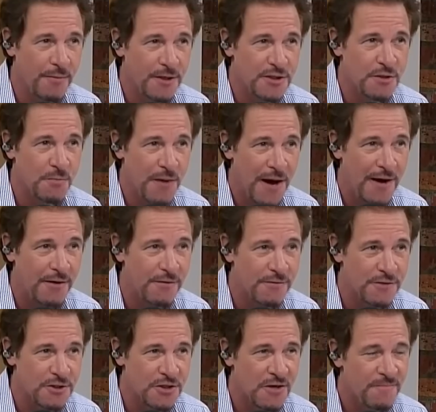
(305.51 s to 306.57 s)
because the
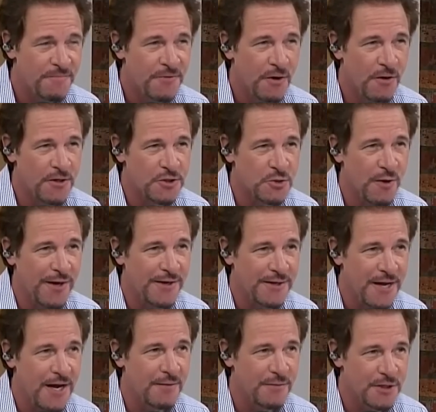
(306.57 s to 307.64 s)
Packers also had a
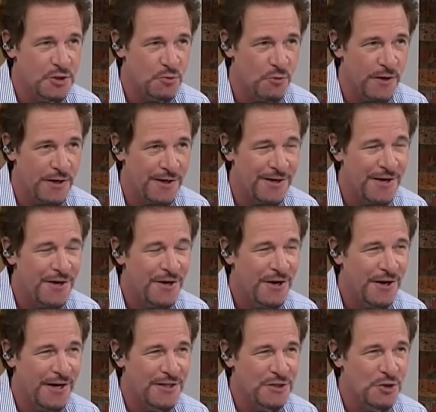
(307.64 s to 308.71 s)
game this week
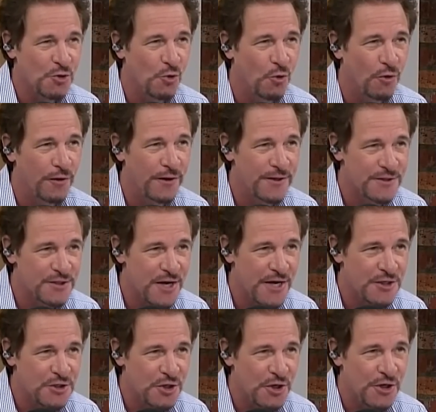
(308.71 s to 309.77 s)
against an
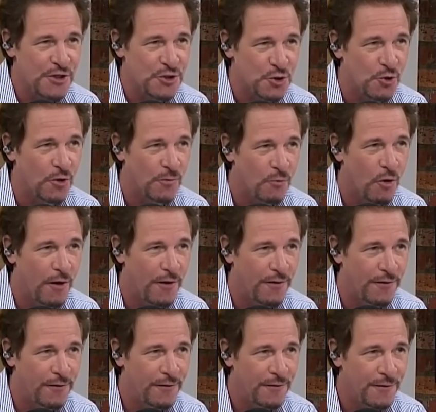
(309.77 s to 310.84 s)
organization in
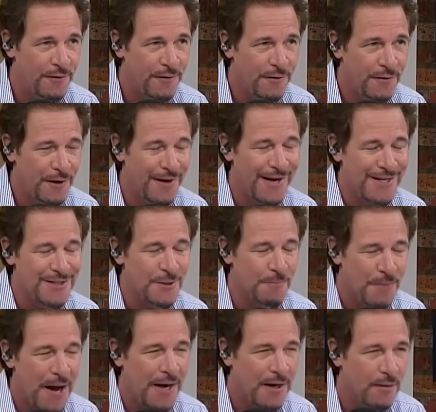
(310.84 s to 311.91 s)
turmoil, against a
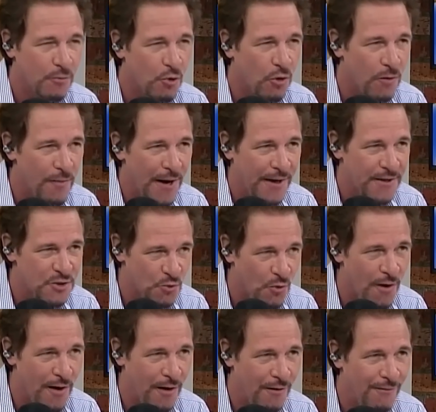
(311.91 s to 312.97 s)
backup quarterback as
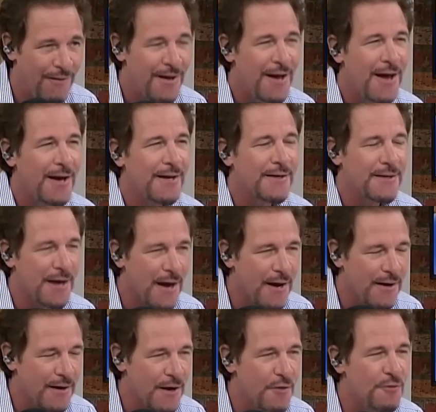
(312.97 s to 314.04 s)
well. And
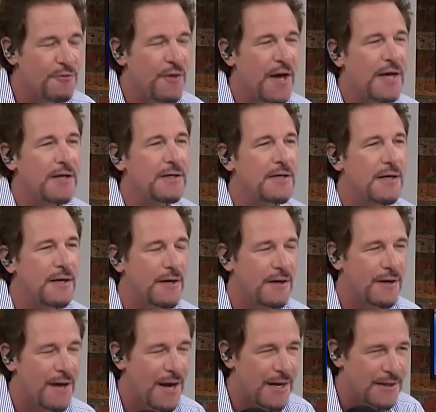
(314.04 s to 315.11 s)
again, they
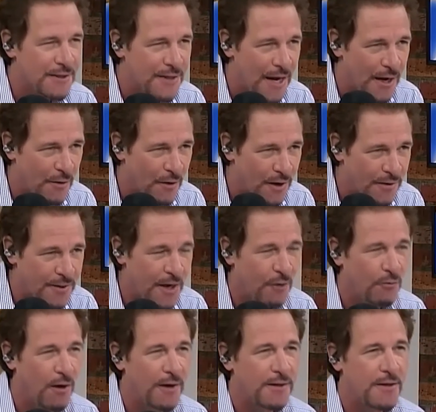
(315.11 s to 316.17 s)
needed a
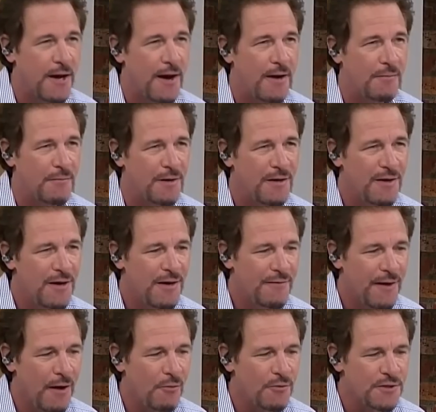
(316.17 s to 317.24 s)
get-right game. And
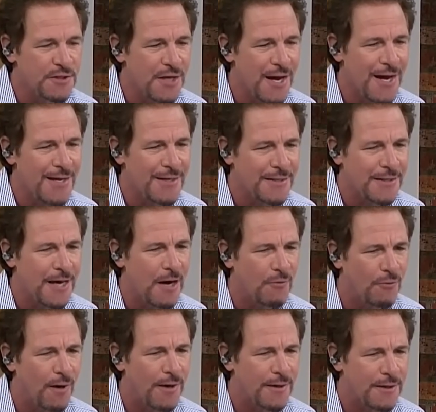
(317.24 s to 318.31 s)
that was a
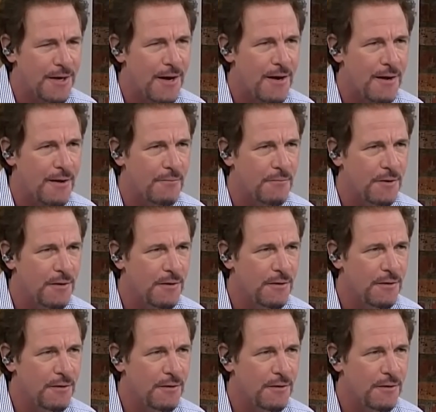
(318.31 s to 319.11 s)
get-right game